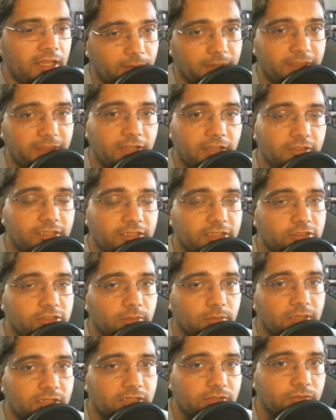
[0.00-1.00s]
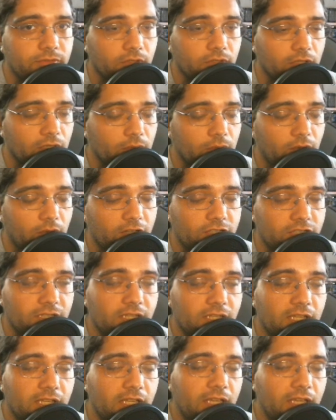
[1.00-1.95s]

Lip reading: Thank you guys so much for watching.